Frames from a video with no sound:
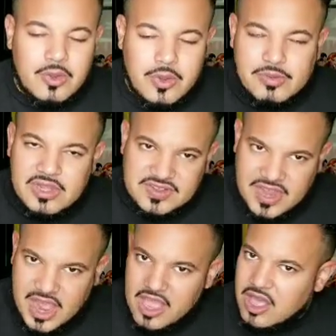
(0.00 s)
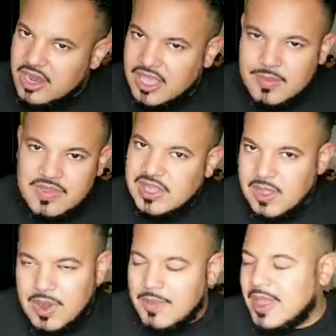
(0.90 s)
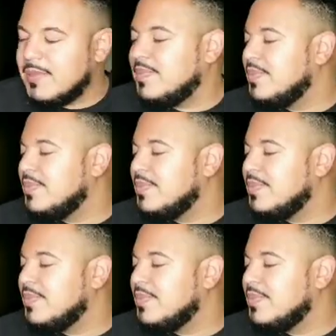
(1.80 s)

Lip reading: was gonna say icon again, but that's not what I meant.